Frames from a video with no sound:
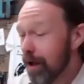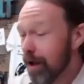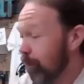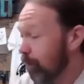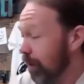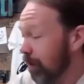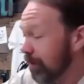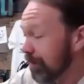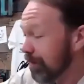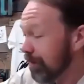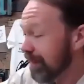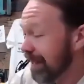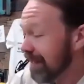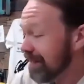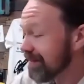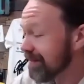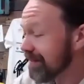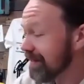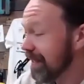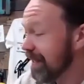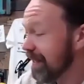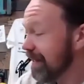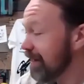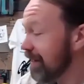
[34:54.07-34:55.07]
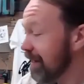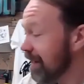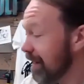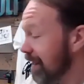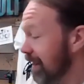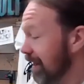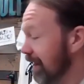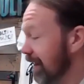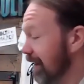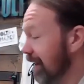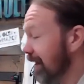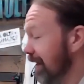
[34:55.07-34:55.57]
Well, with that said,
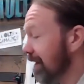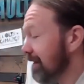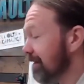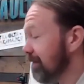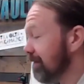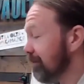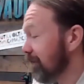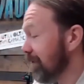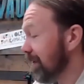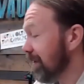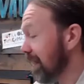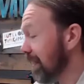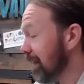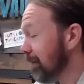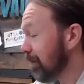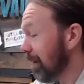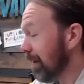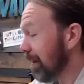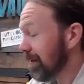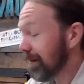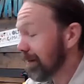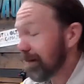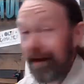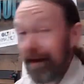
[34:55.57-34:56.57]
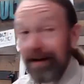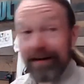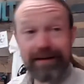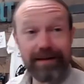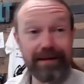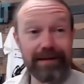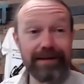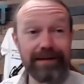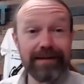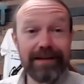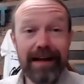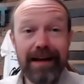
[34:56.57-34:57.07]
would anybody like
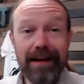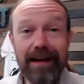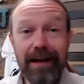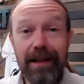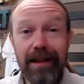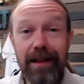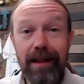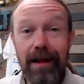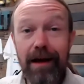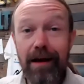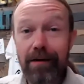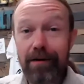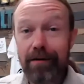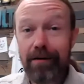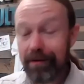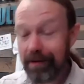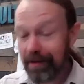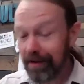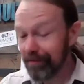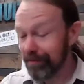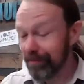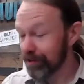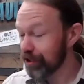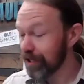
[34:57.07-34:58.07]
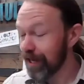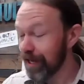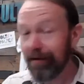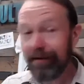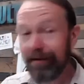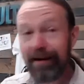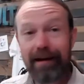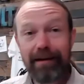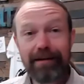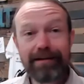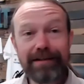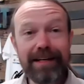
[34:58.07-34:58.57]
to say hello or give a shout
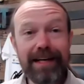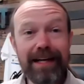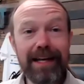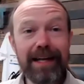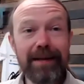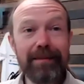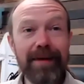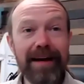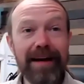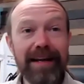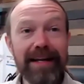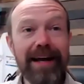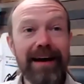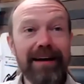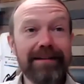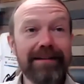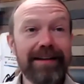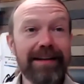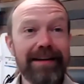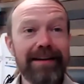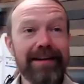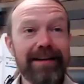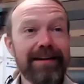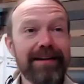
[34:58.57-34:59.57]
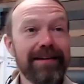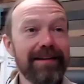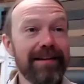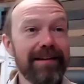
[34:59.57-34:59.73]
out to anybody out there?